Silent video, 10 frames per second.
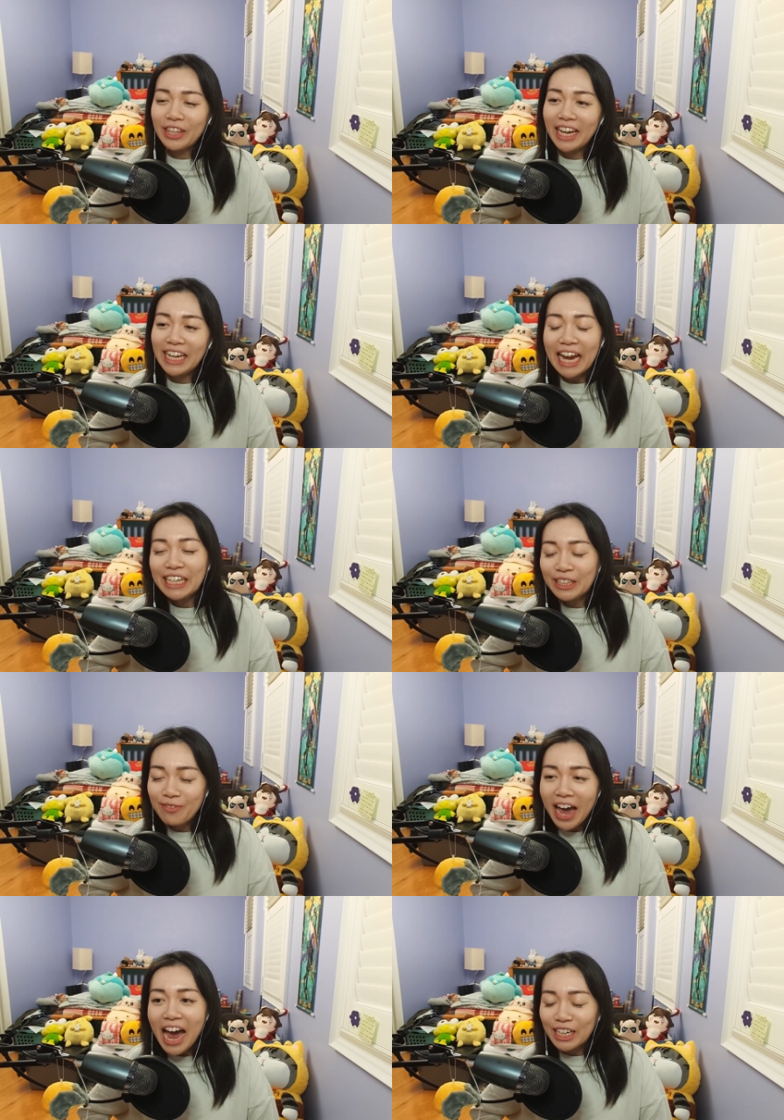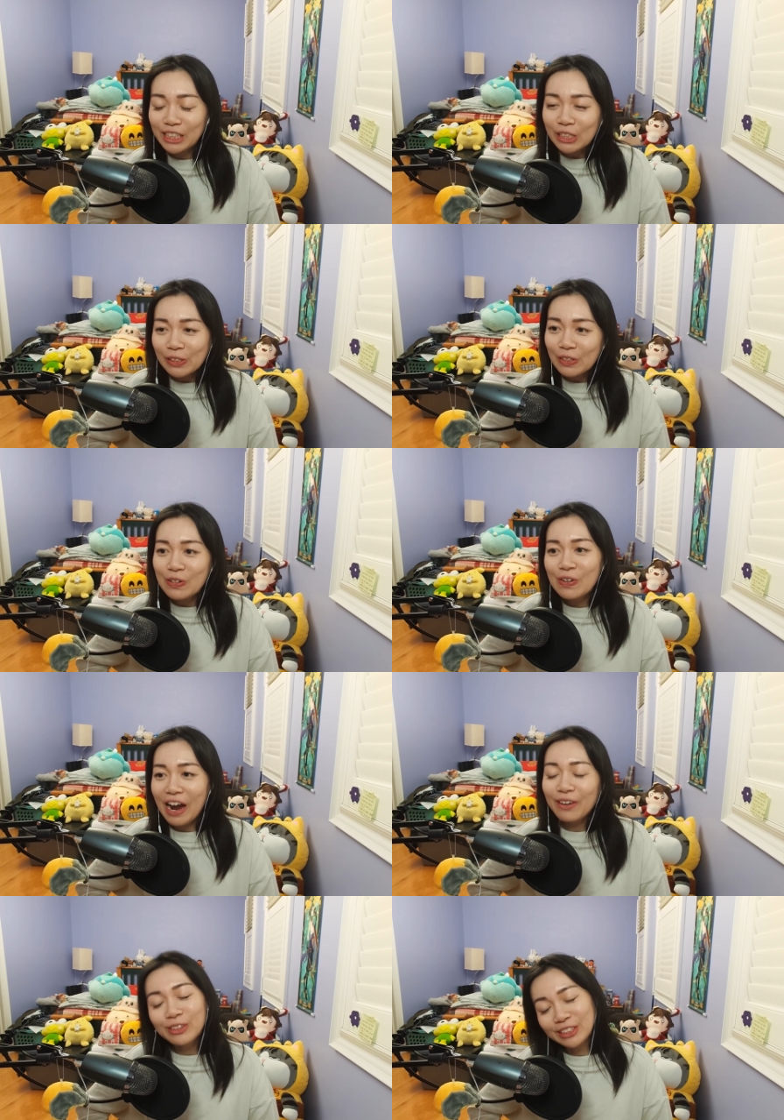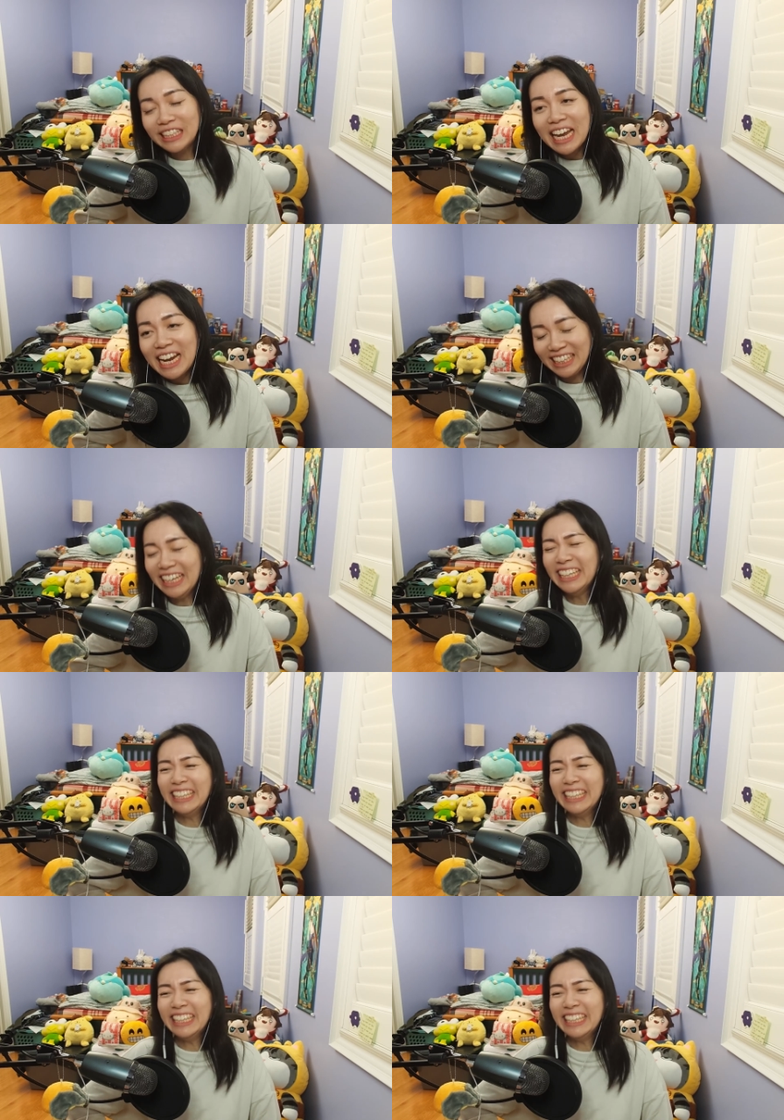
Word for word: He's got that cake in the back too, I will say.